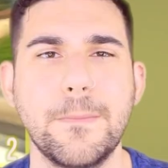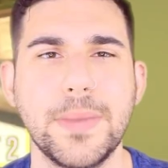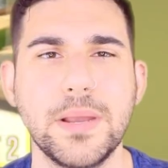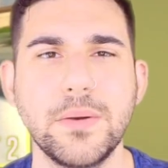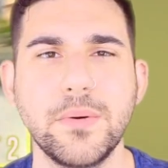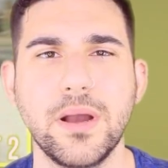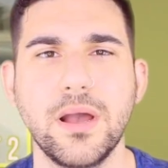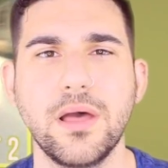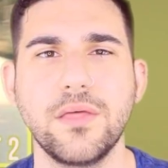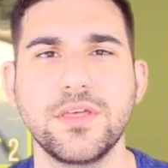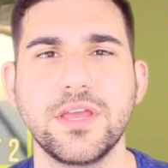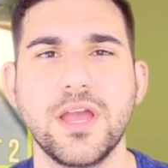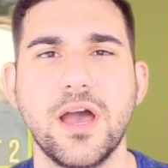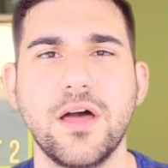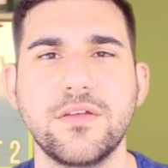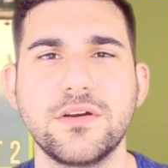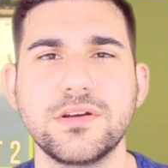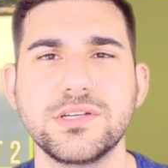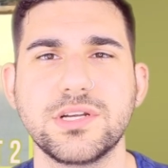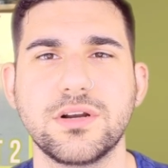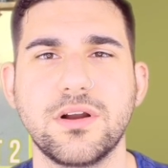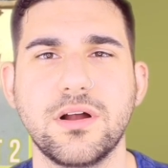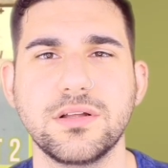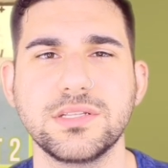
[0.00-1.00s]
Meanwhile, the
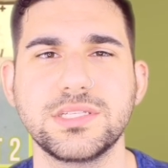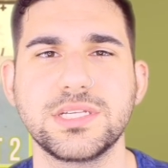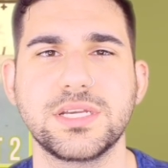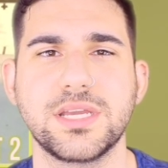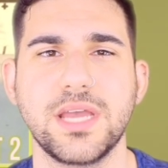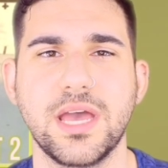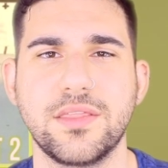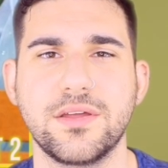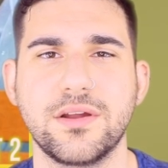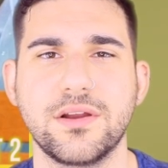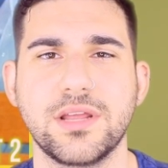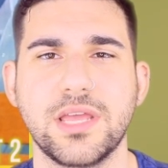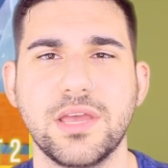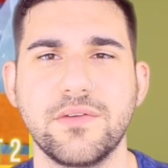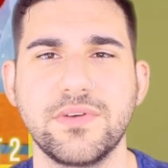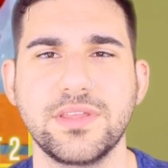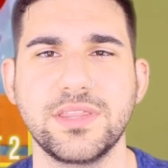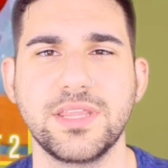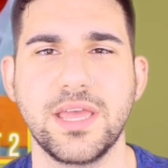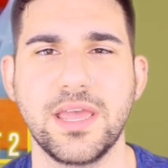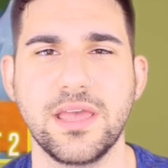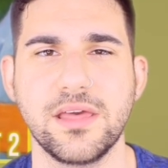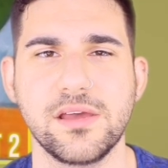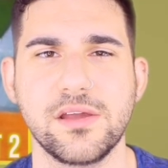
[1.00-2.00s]
others are all together,
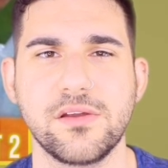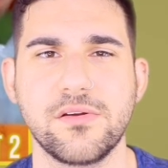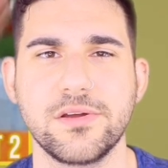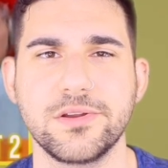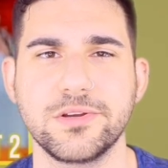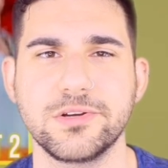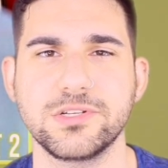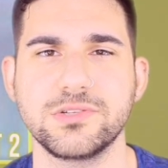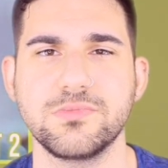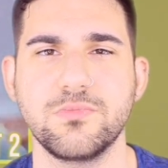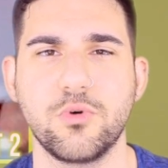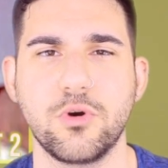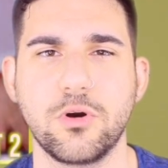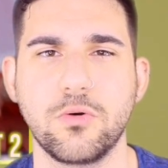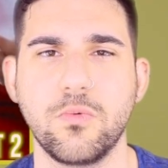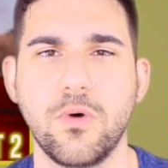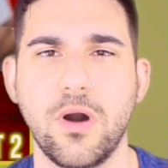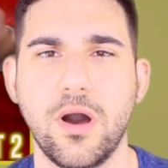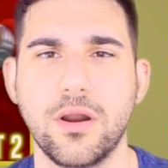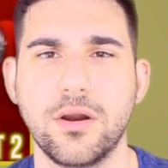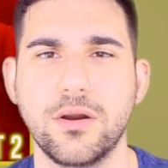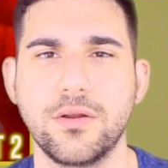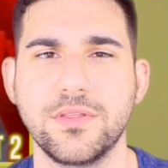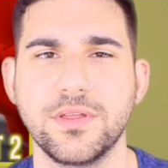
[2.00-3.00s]
giving the Alien Rangers more
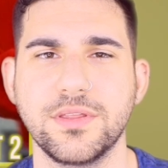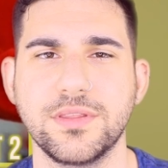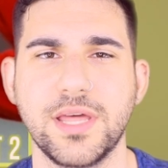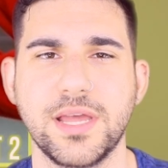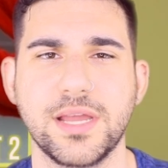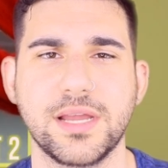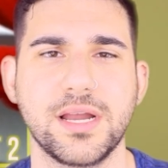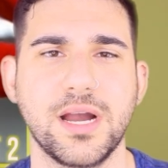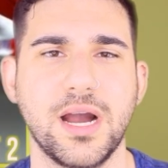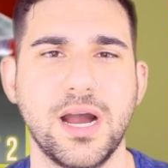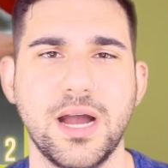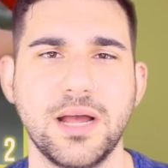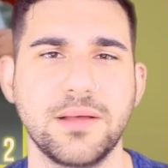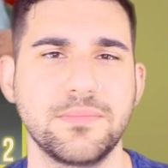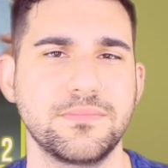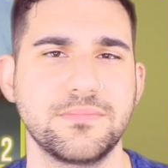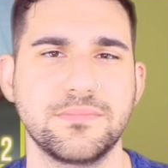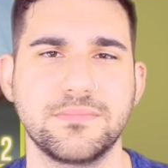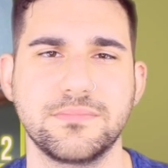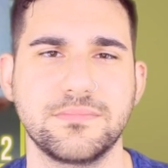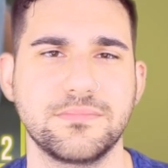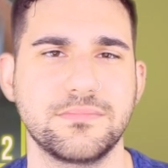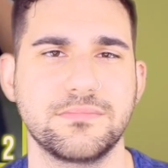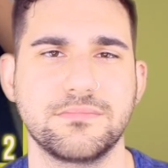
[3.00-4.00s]
water than they got
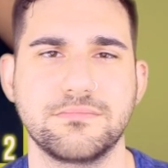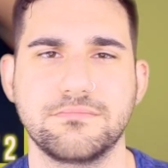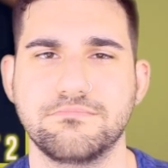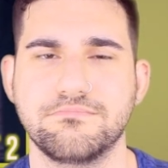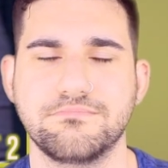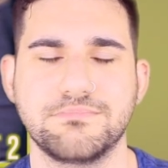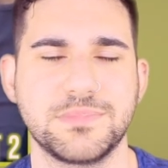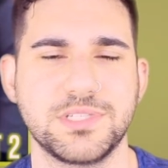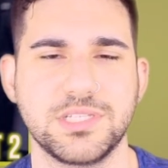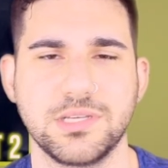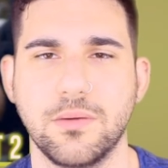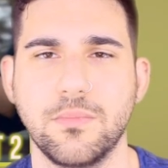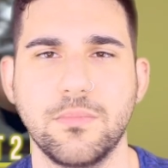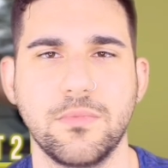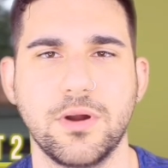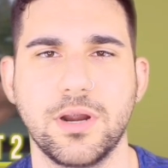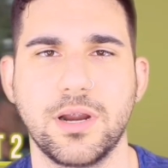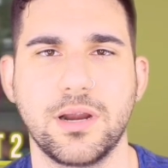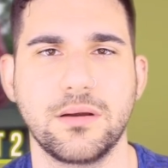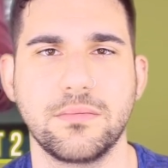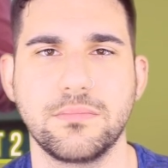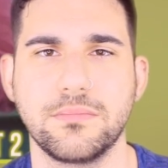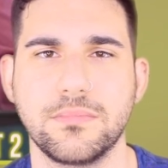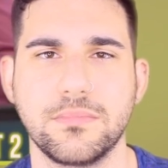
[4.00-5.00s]

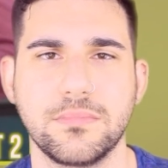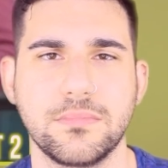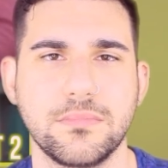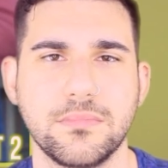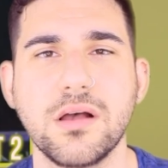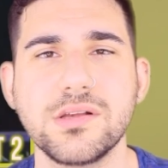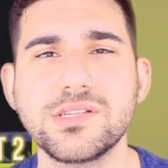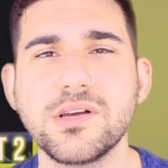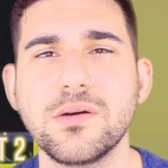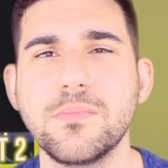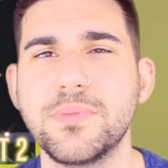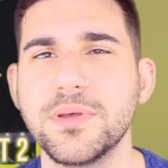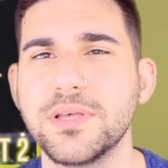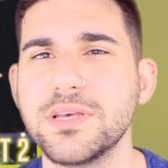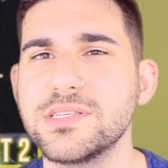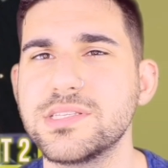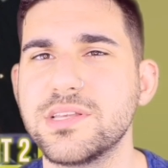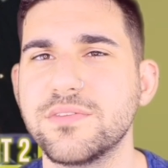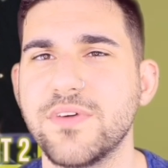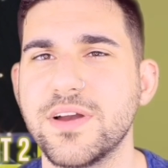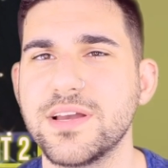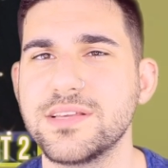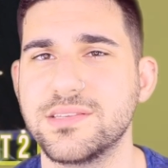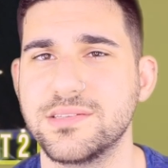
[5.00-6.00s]
somewhere. Also, Billy's
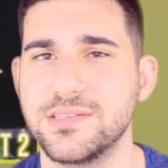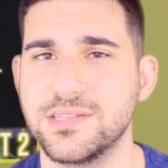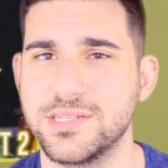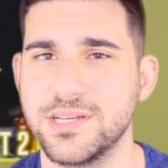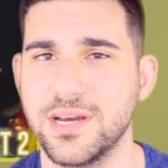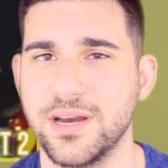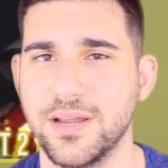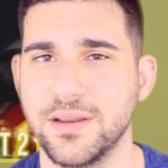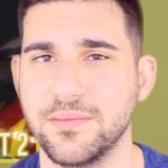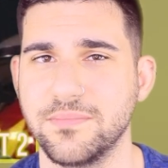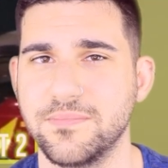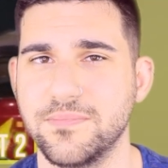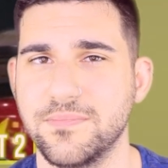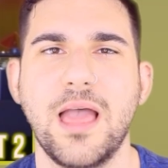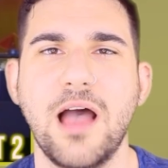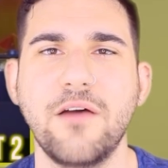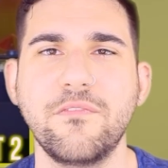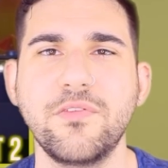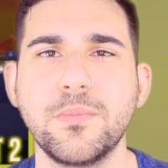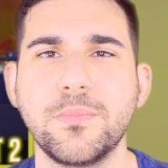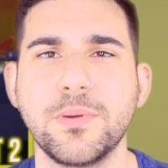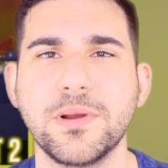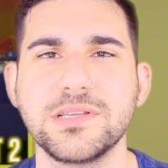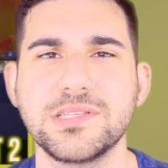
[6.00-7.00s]
device is done.
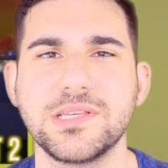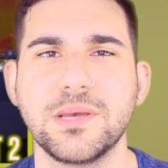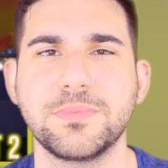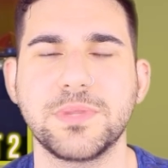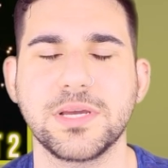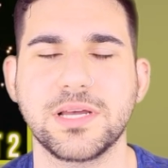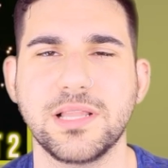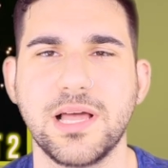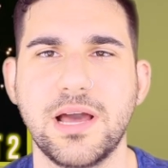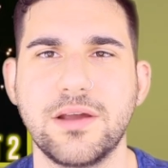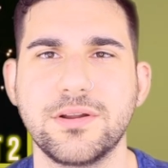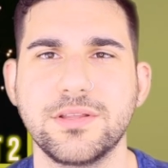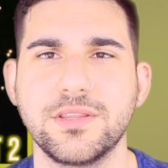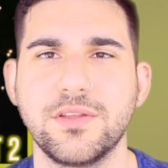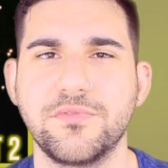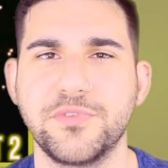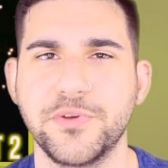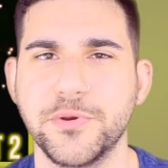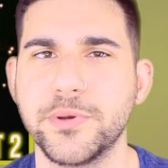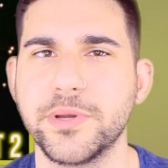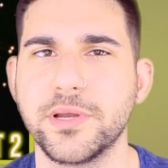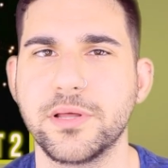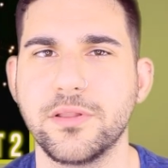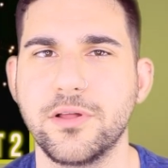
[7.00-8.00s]
Alpha brings up the cloud on the
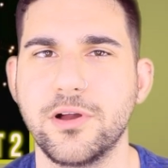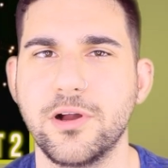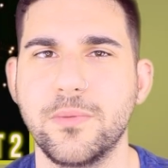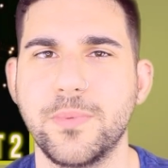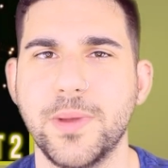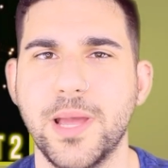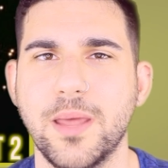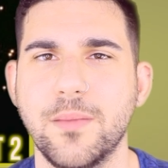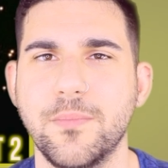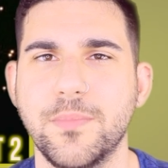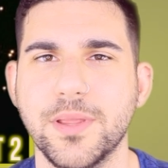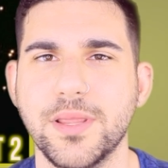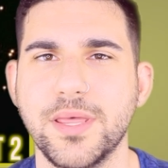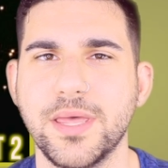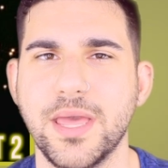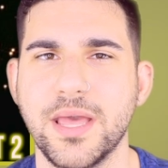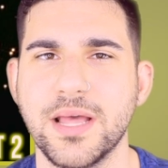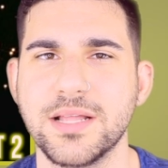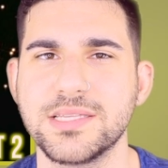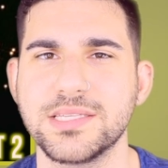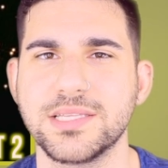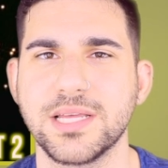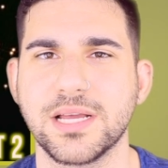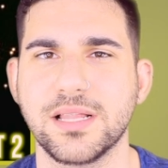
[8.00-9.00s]
viewing globe, and Billy
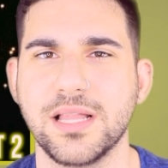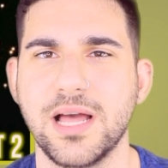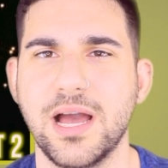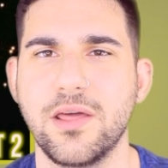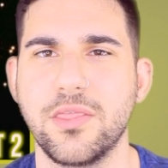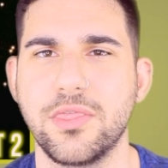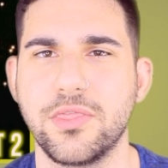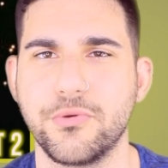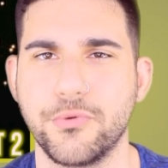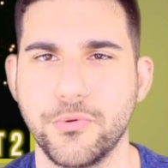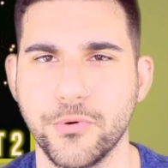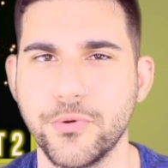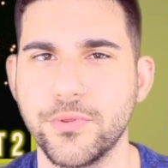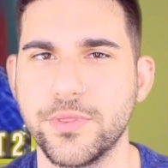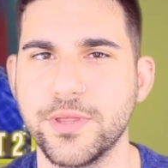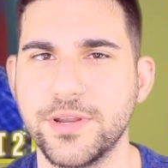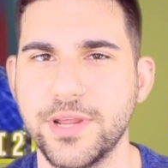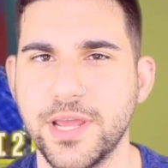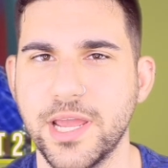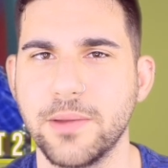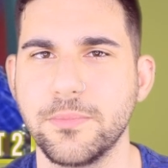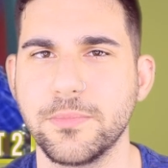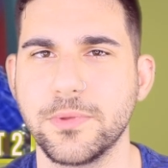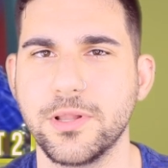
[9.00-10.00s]
hits the cloud through the
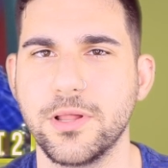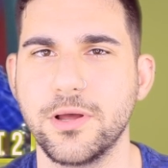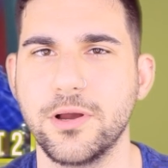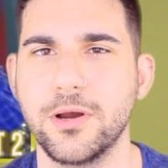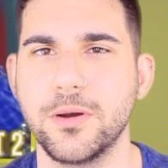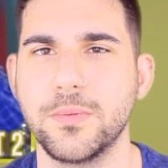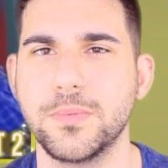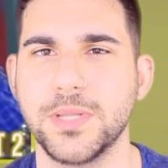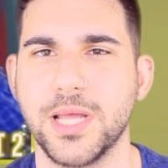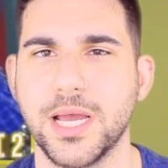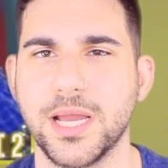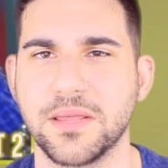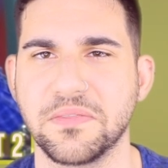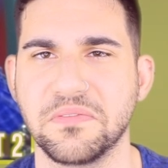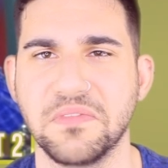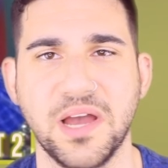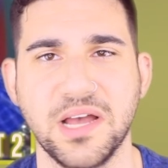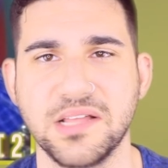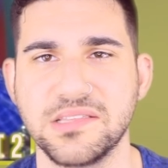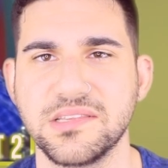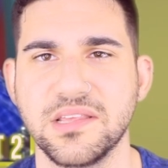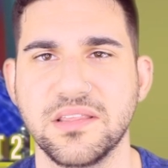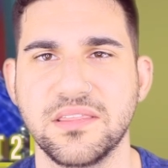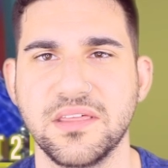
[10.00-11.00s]
damn globe, like
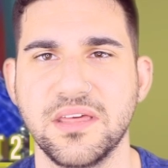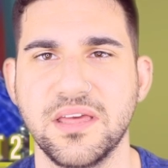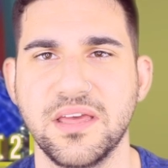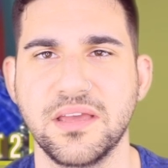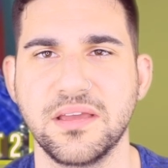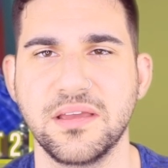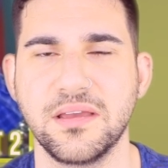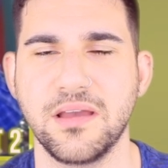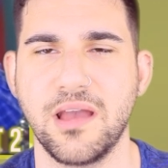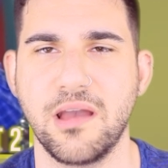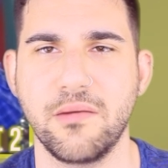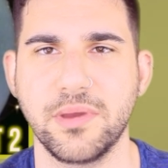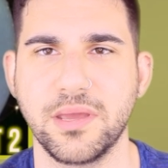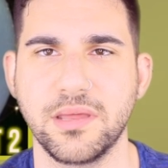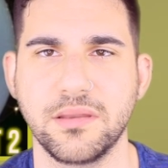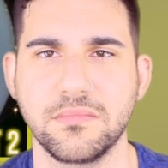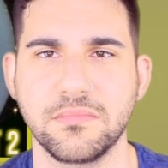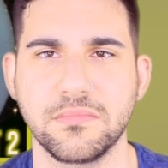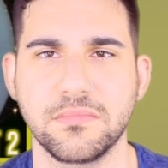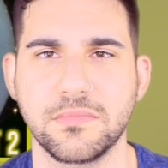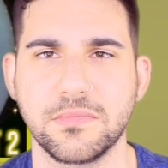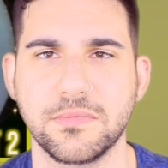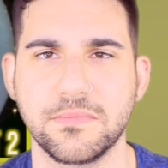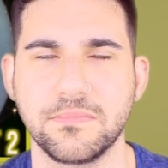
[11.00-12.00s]
that's a thing. I
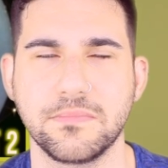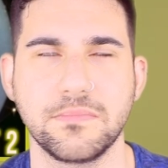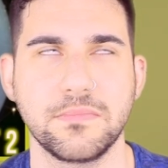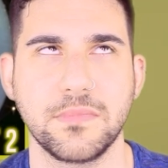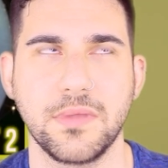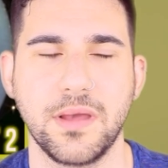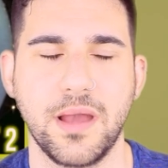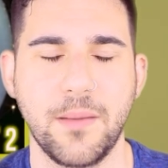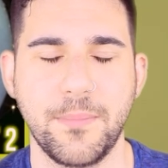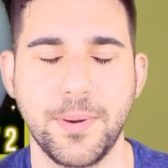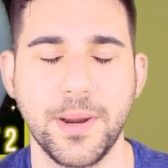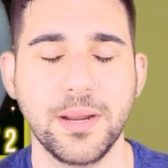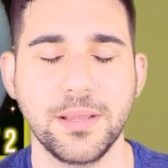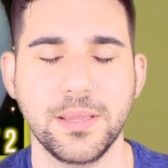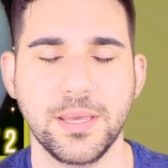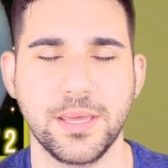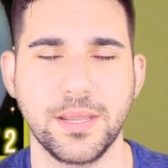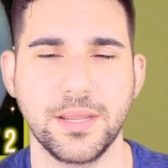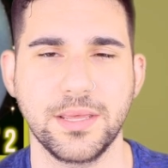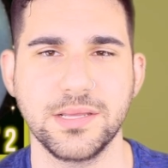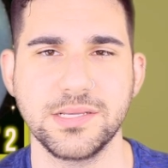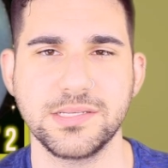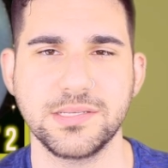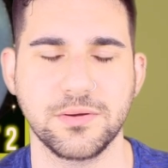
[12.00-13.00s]
mean, apparently
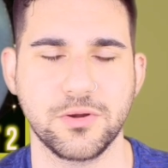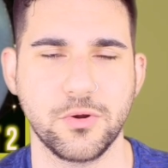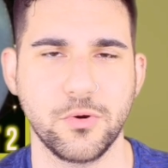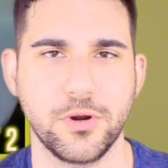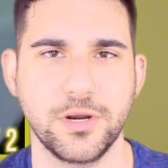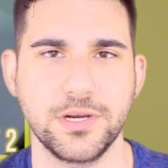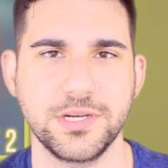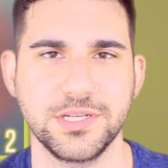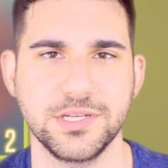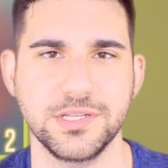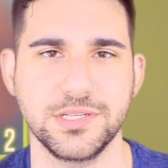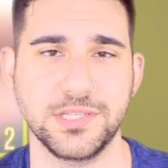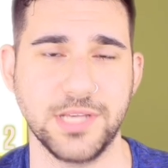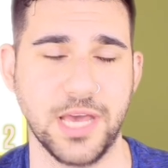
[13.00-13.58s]
it is, according to